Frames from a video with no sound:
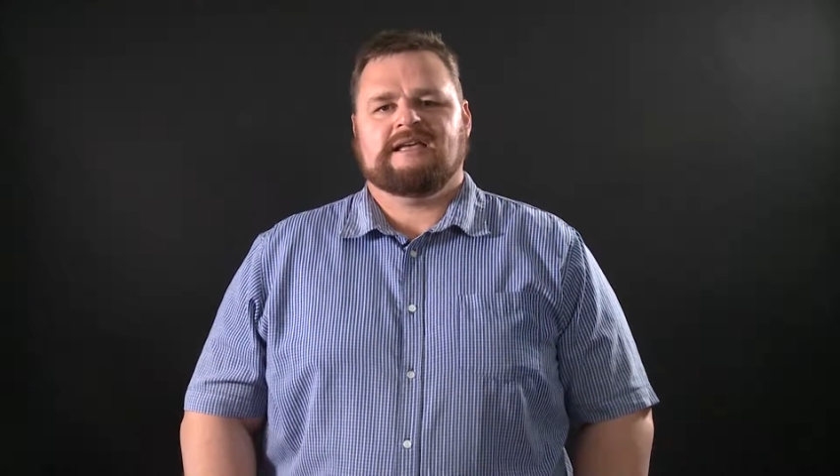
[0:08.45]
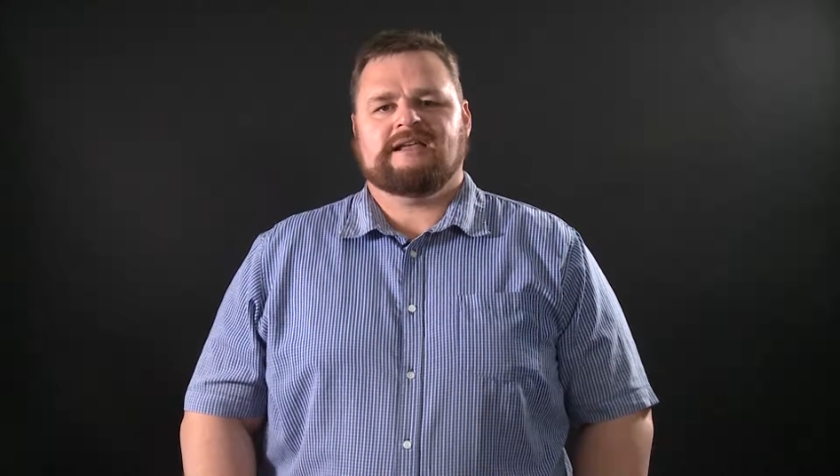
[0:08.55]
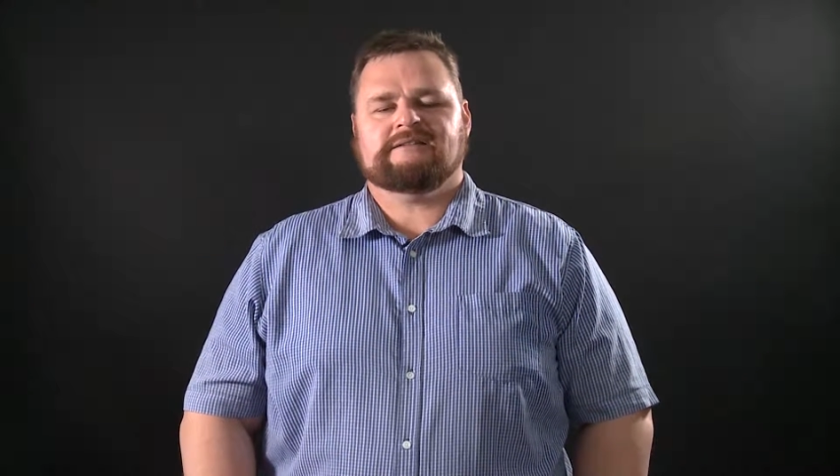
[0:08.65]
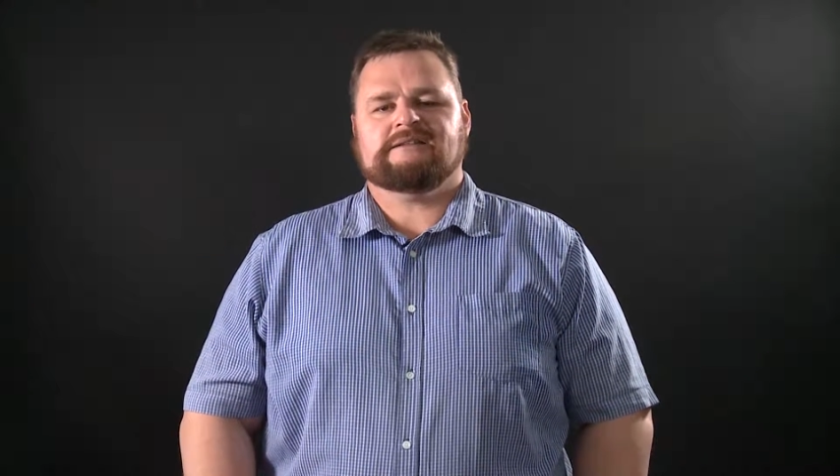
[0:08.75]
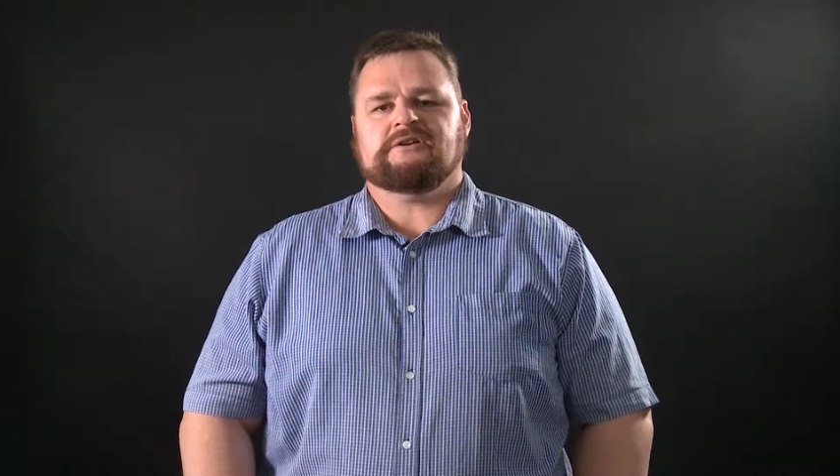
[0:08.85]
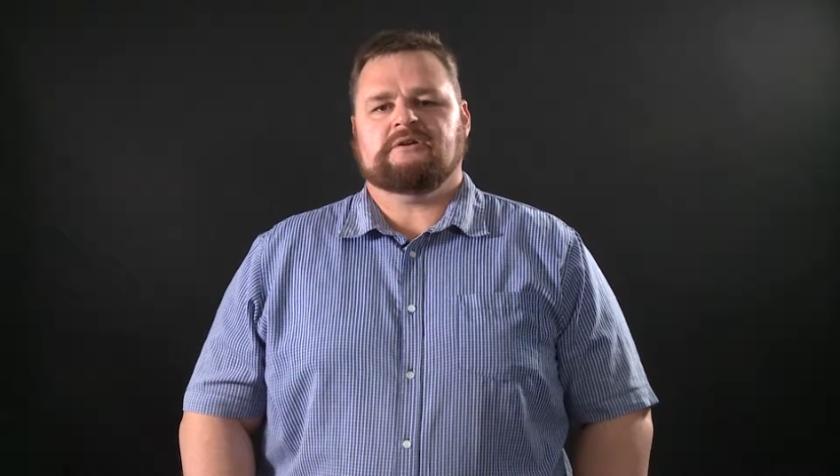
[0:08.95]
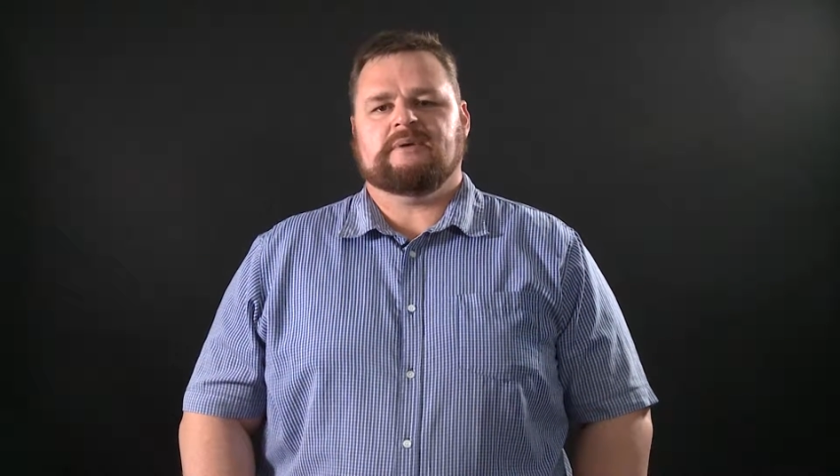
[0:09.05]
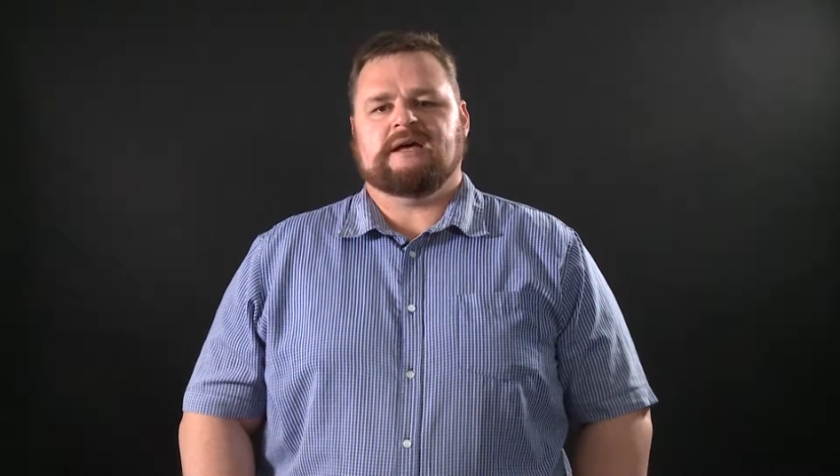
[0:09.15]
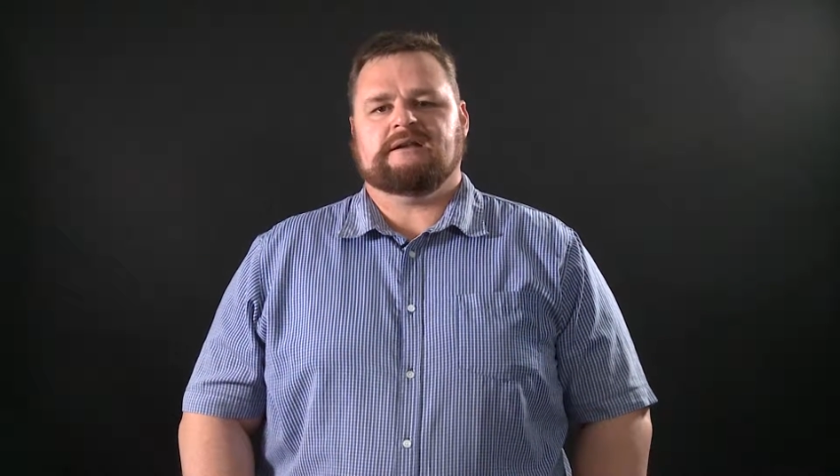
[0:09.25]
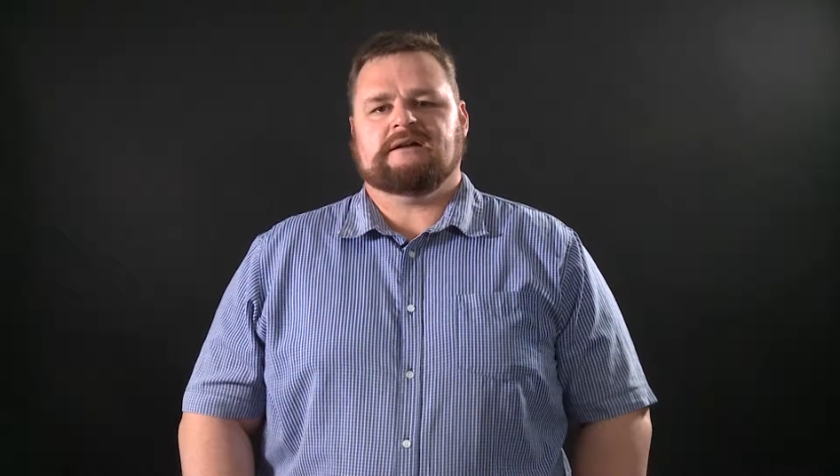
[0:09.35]
here to tell you
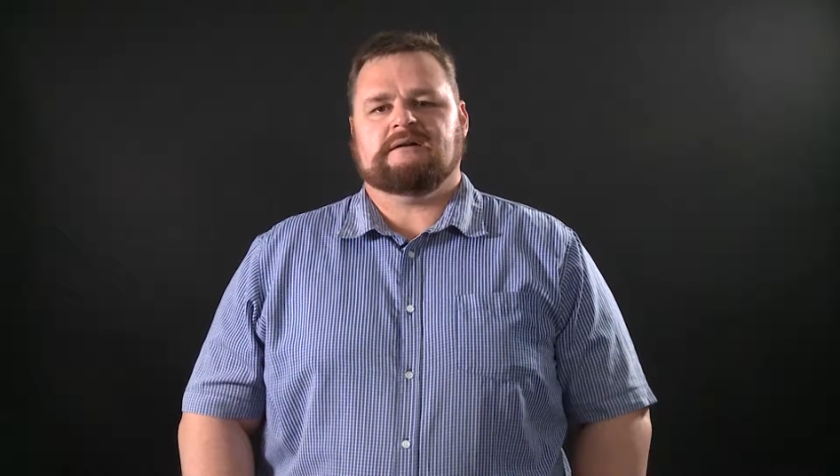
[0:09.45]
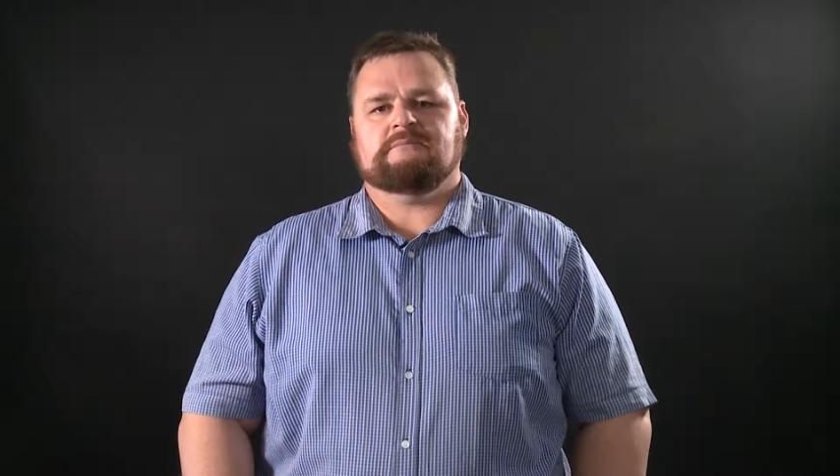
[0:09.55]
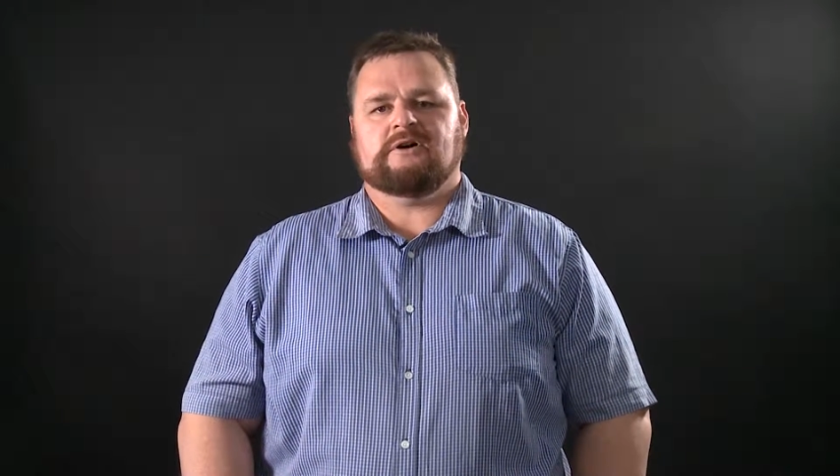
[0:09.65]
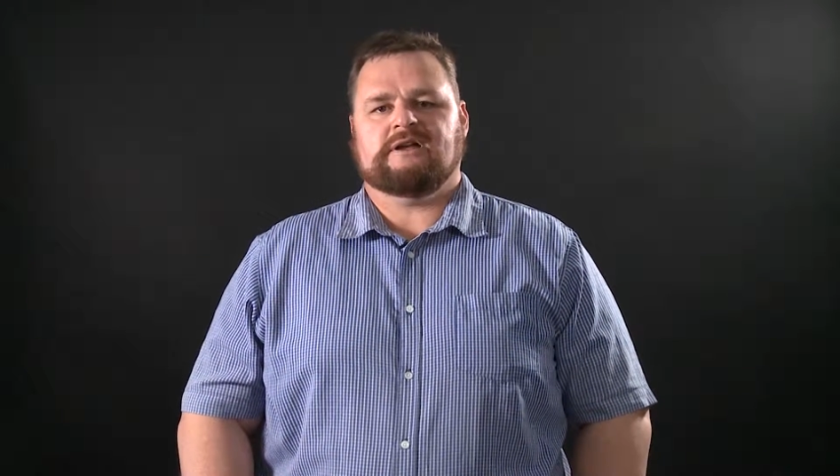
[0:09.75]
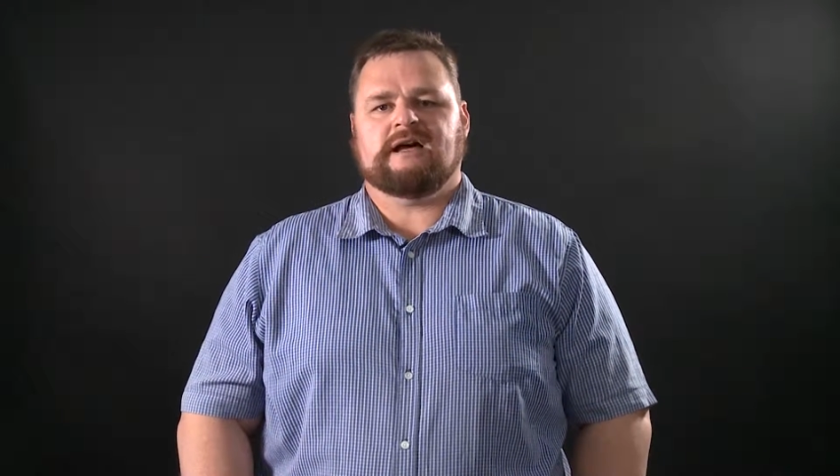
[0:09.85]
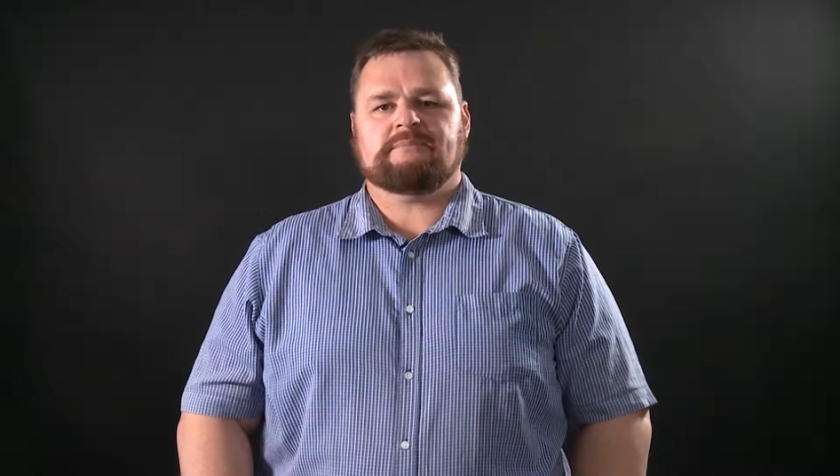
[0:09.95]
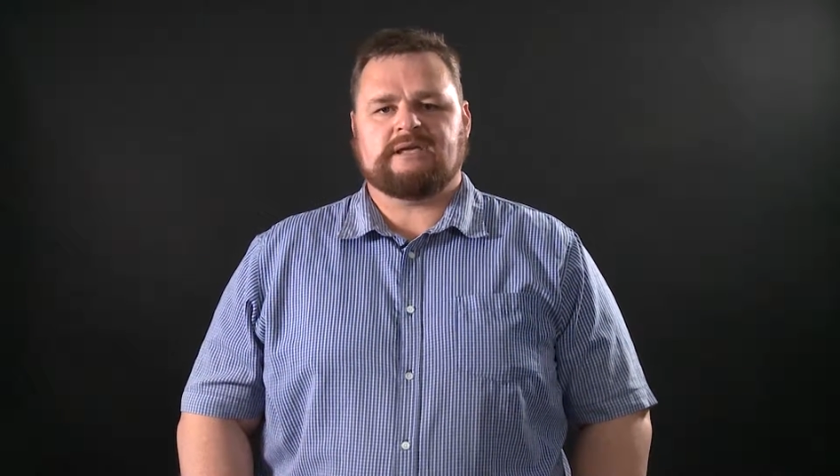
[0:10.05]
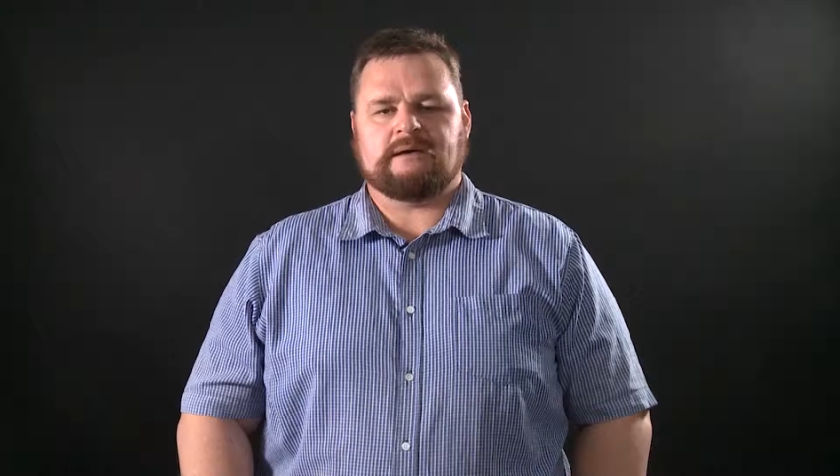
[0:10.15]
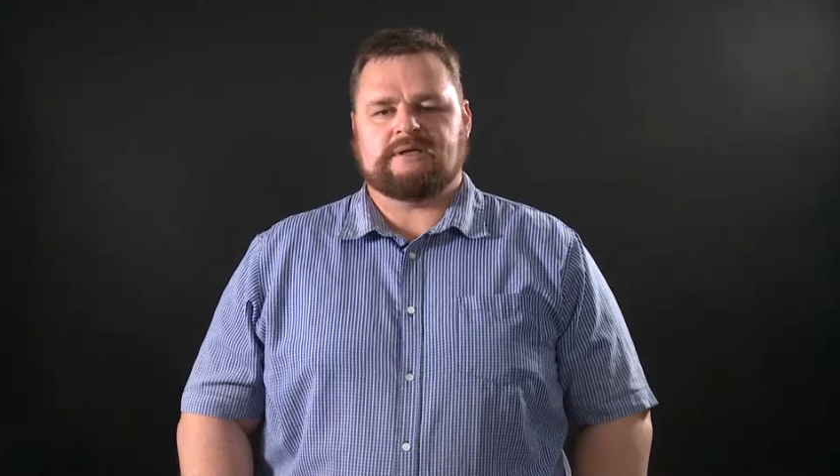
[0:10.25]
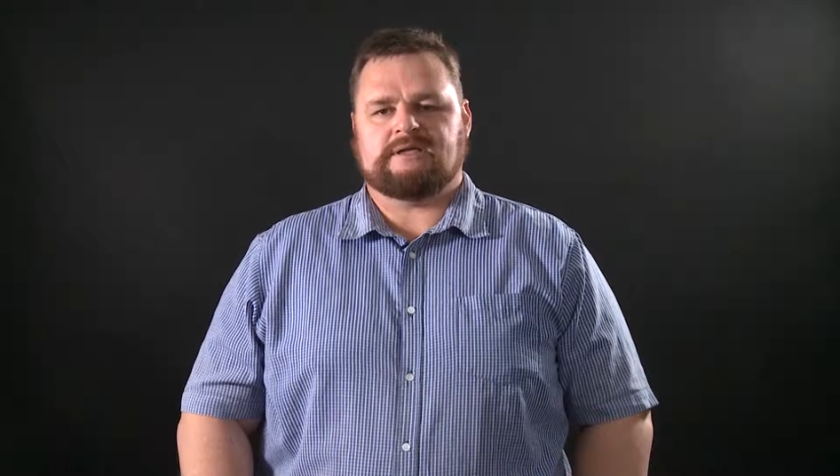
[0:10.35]
about my
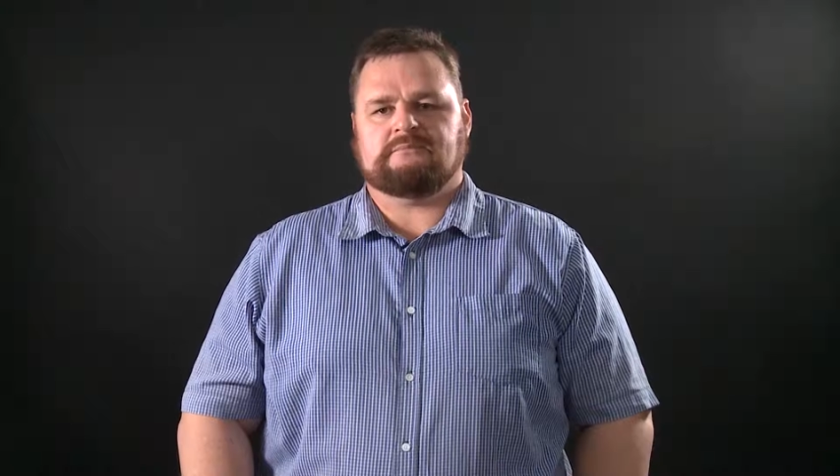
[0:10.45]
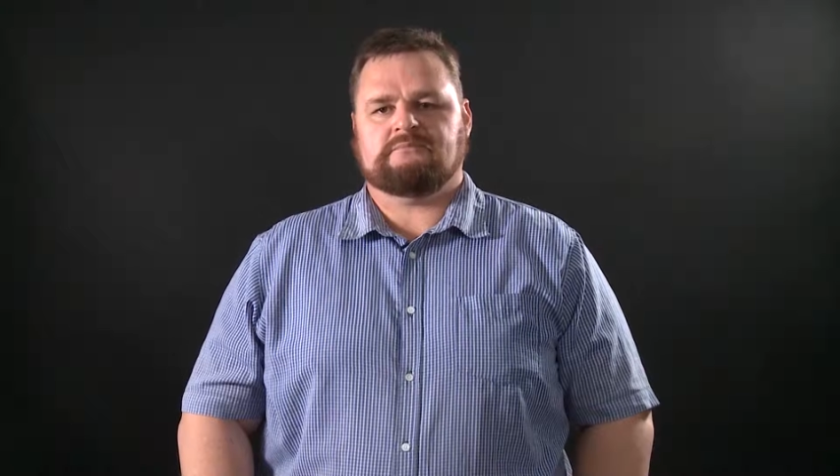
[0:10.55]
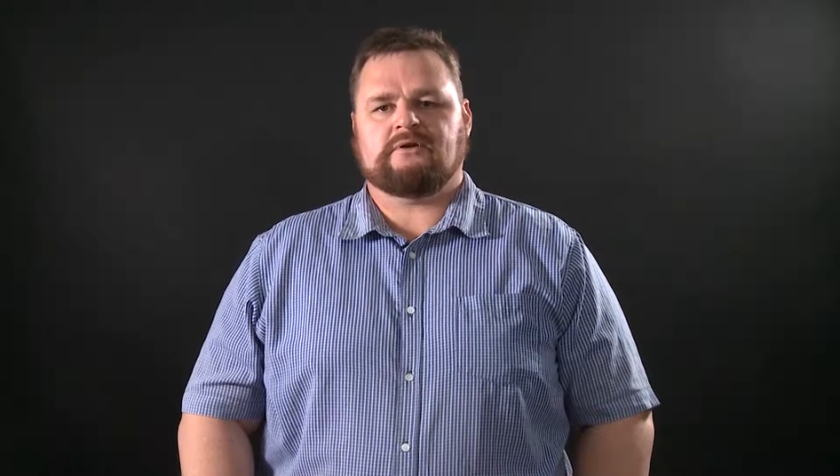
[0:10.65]
upcoming